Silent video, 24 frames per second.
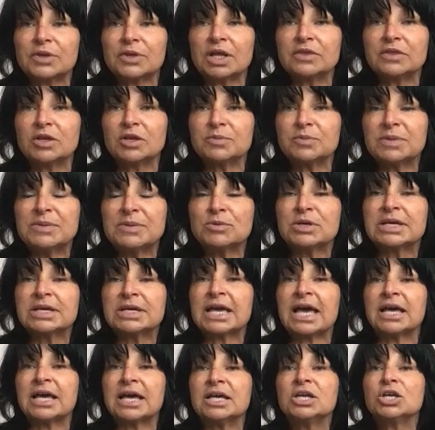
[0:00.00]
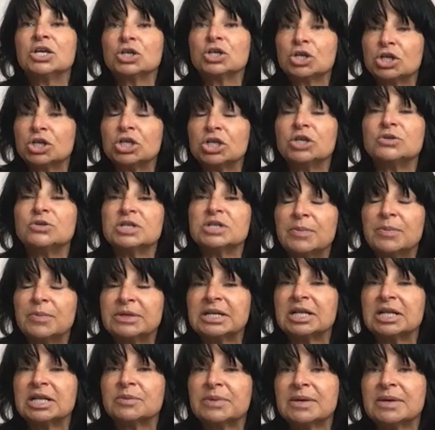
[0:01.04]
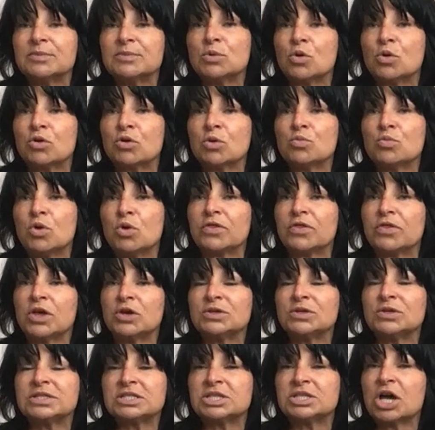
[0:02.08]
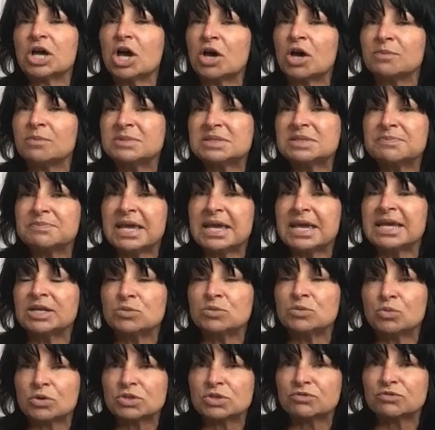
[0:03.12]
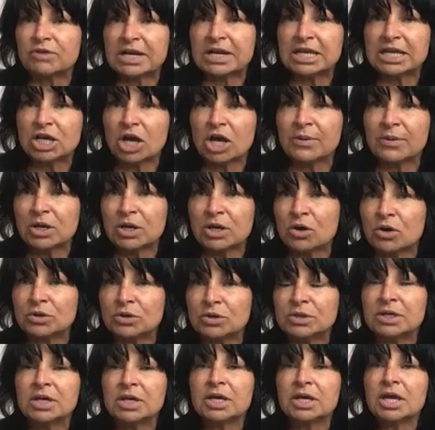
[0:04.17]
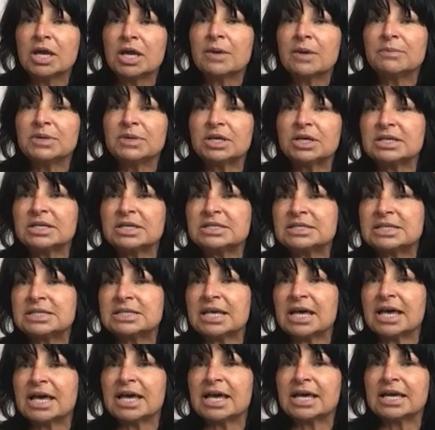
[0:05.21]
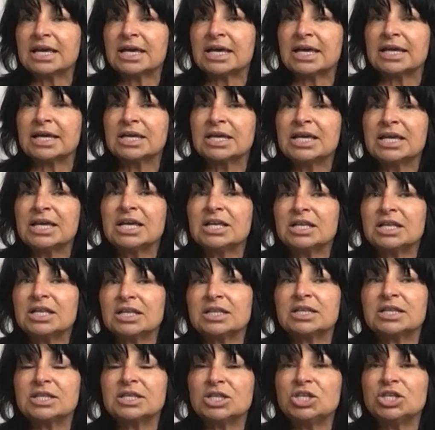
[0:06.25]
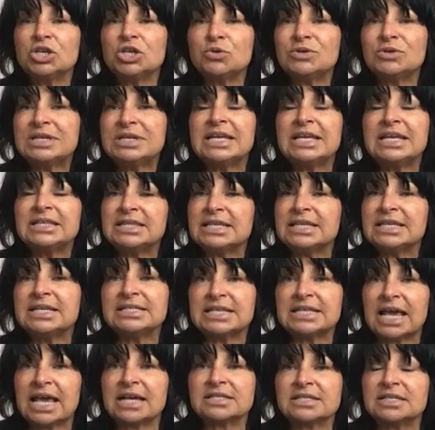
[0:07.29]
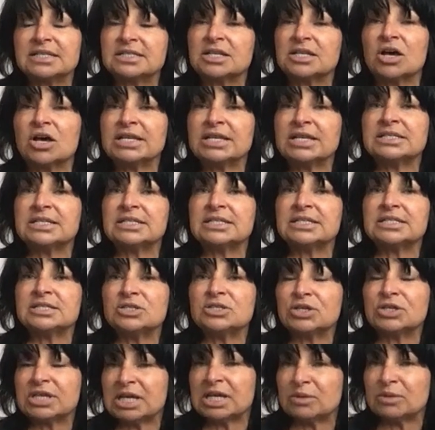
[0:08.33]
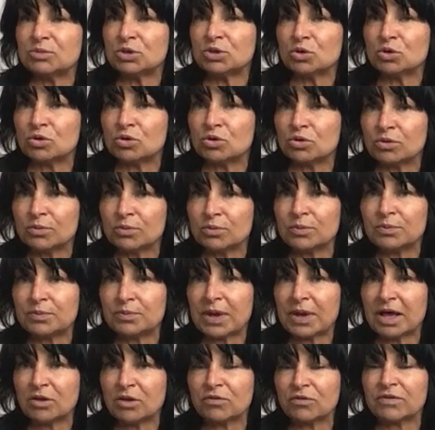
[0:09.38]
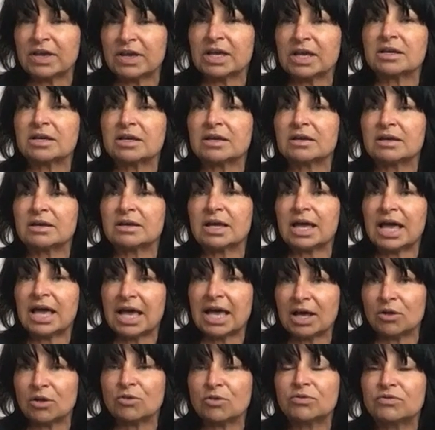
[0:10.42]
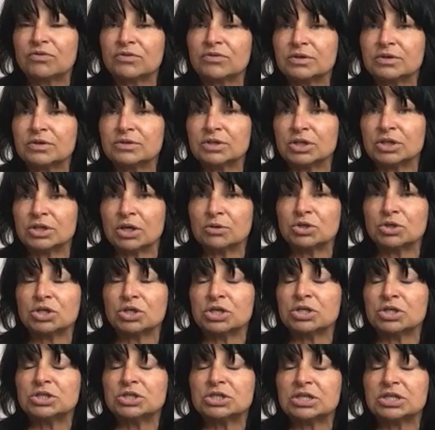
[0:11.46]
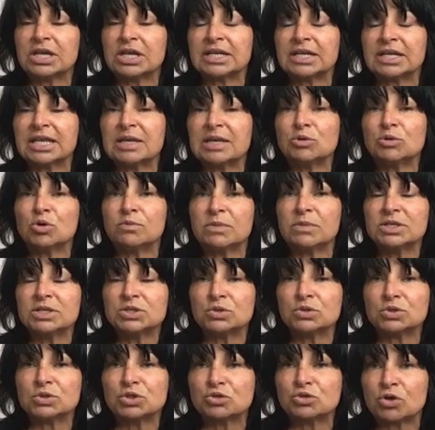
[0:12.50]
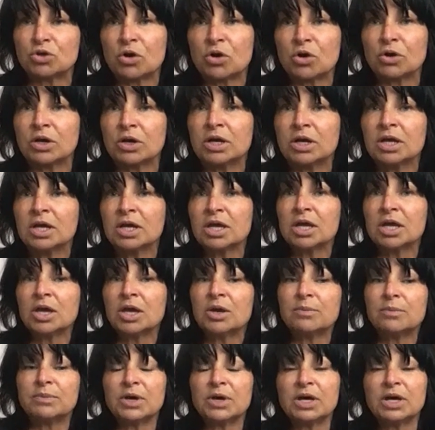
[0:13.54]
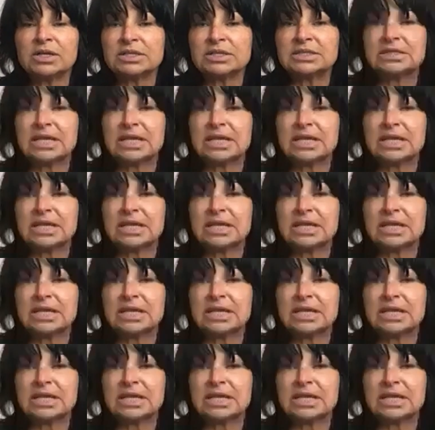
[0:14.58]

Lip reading: that people can get clued up a little bit more on what those terms mean and what's really going on, because you need these exercises to keep your pelvic health, good, and keep your muscles strong. But